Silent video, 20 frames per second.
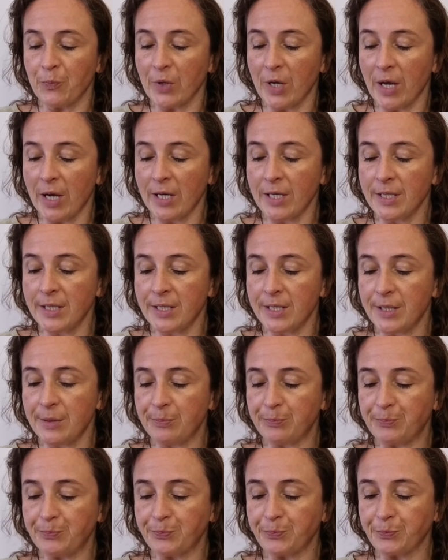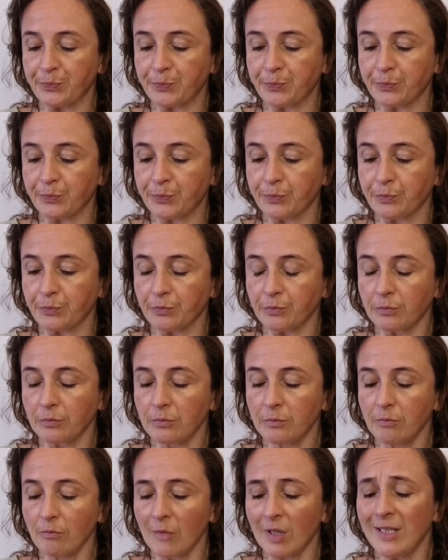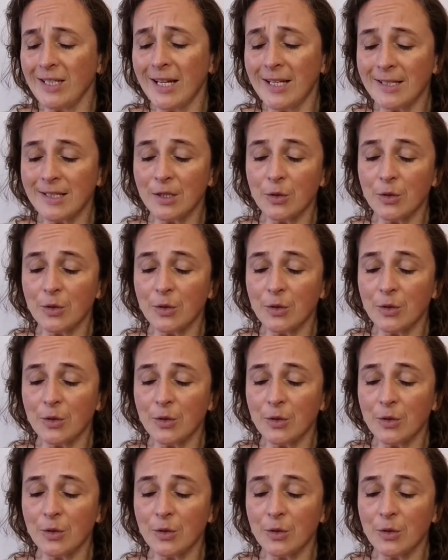And yes,